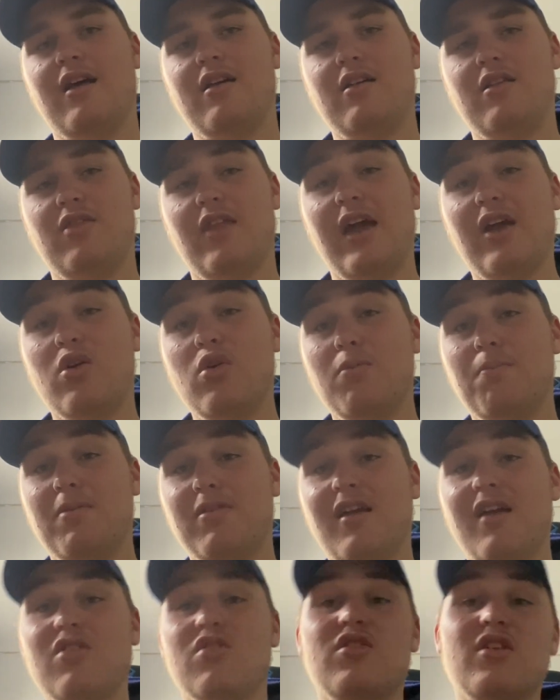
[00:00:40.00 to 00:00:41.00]
they could
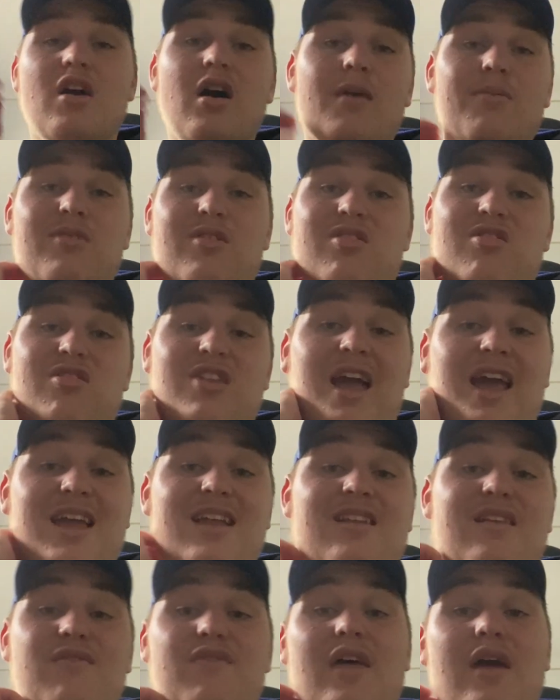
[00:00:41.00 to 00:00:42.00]
potentially go up to
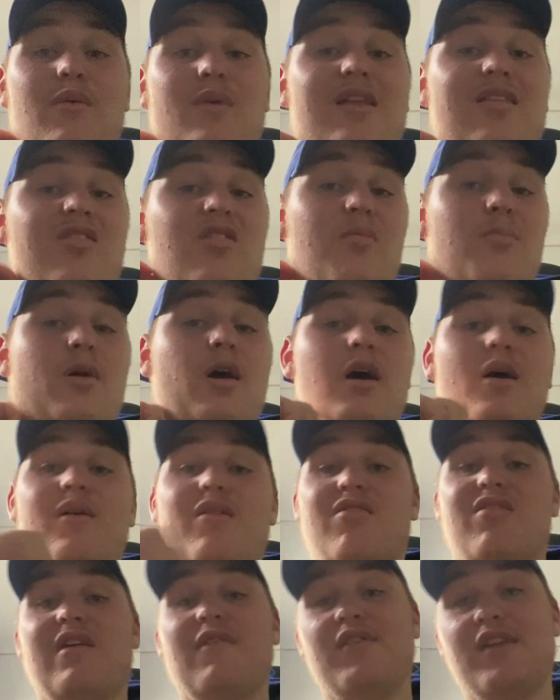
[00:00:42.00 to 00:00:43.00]
second if they win tomorrow at
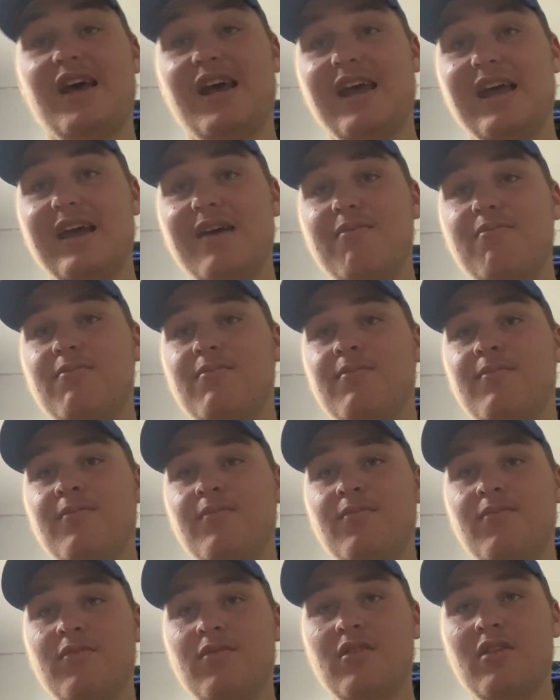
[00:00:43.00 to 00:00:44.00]
7 a.m.
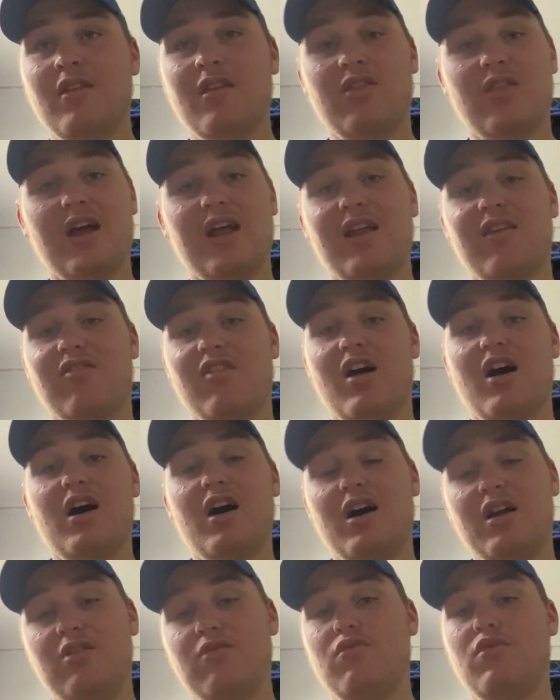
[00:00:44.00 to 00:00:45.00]
That is
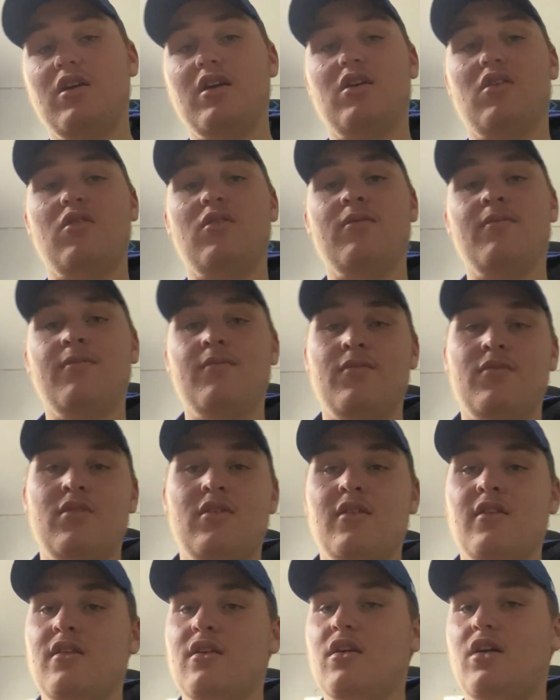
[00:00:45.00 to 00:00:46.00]
unreal.
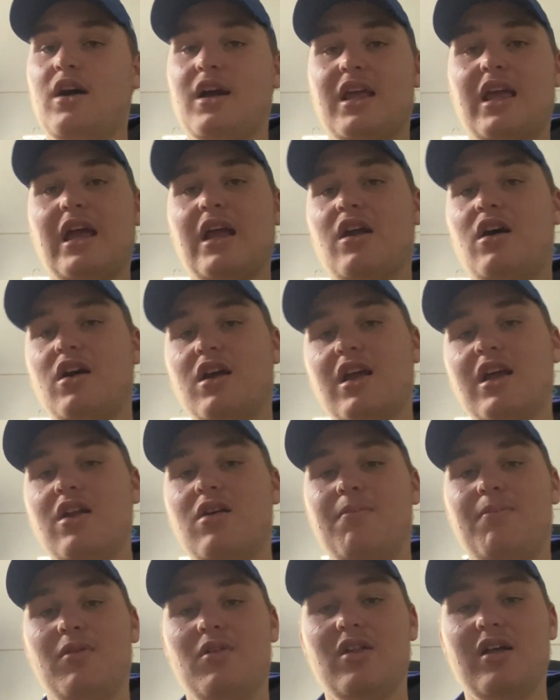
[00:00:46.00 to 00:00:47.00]
I
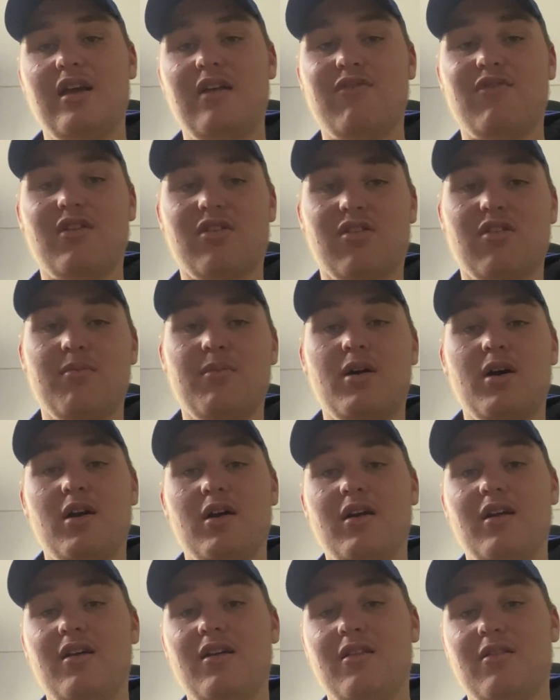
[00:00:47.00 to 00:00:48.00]
cannot believe that
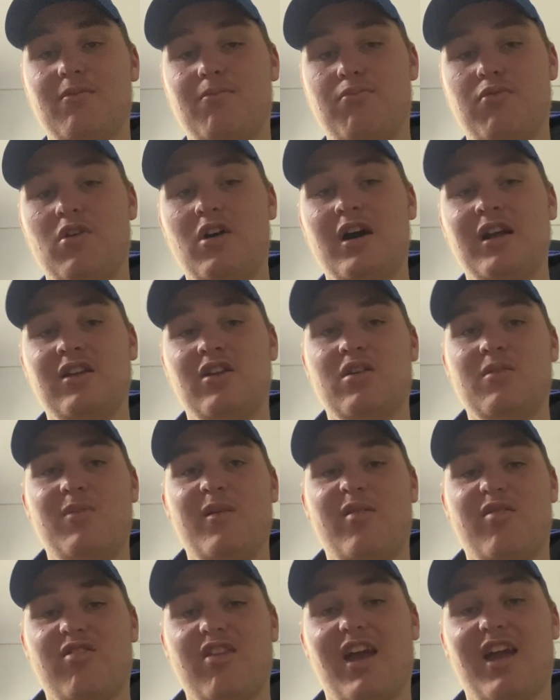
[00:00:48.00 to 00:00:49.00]
tomorrow Brighton could be
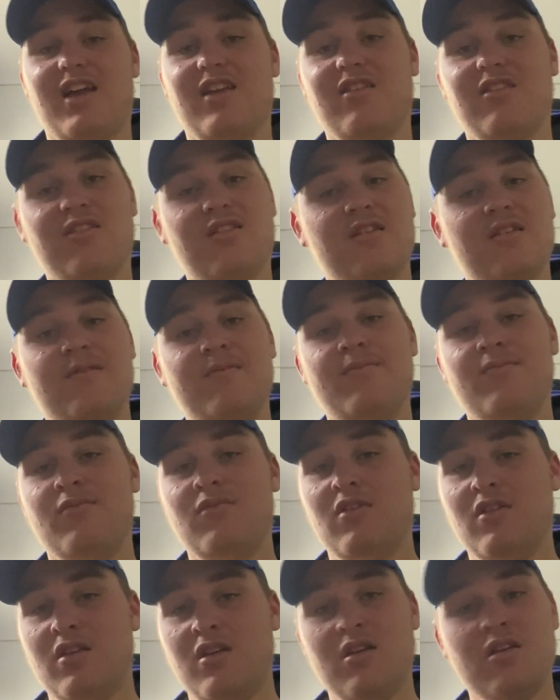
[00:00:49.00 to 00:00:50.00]
second.
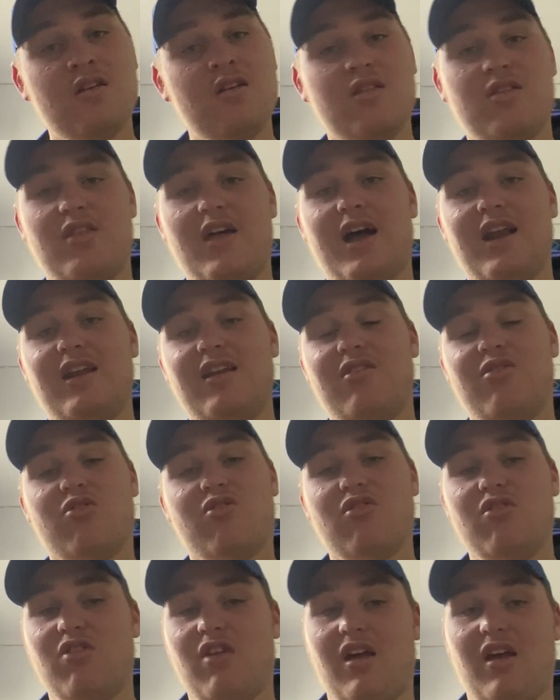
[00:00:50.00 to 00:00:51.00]
That
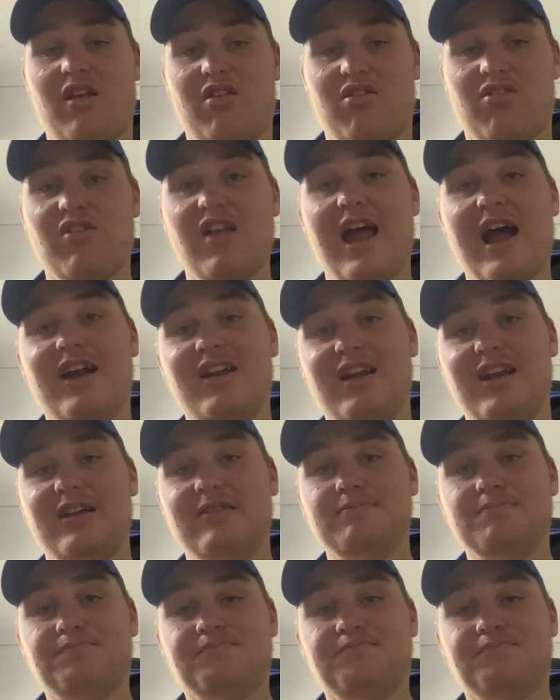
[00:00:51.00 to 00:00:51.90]
is astounding.